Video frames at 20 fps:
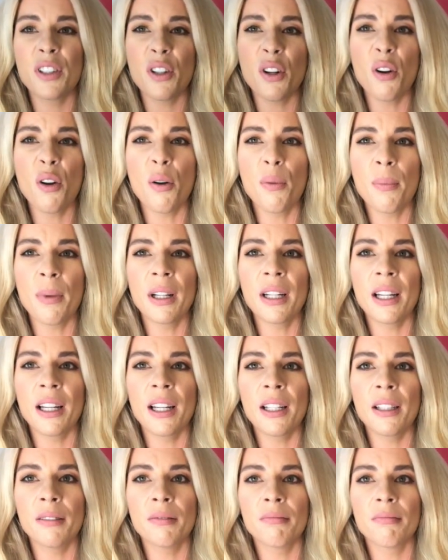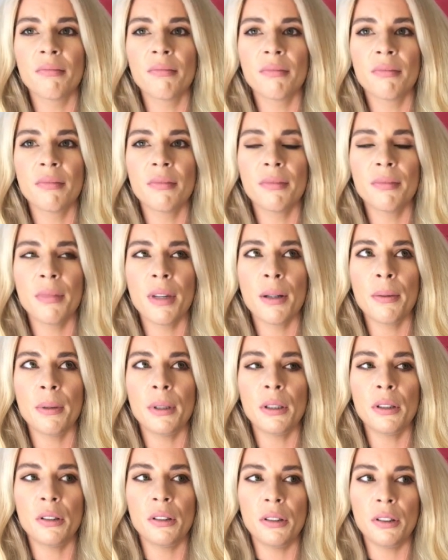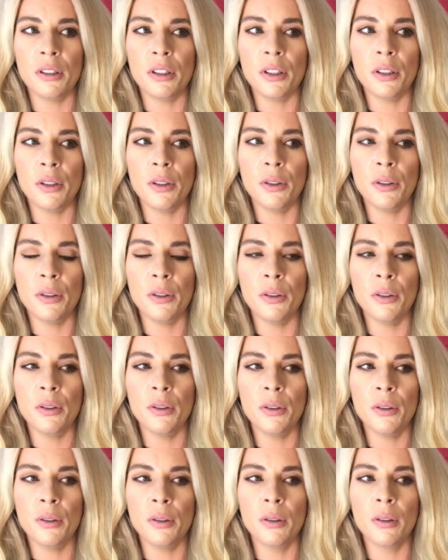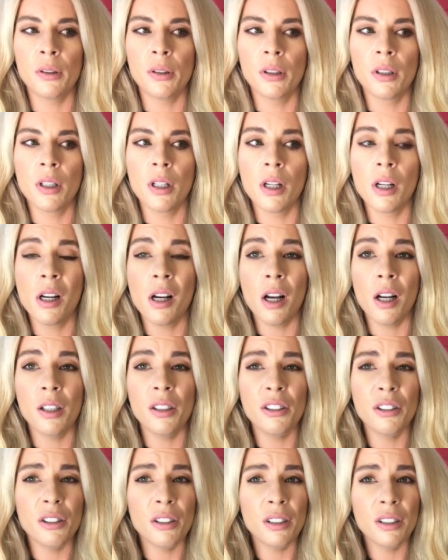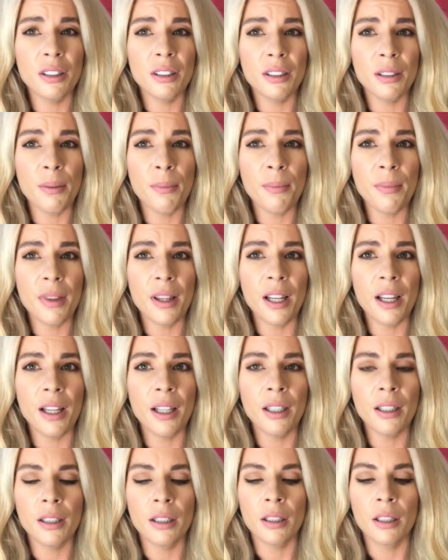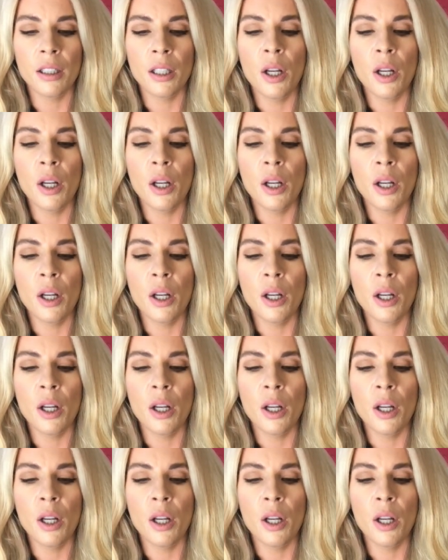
a lot of money, maybe 200 and something,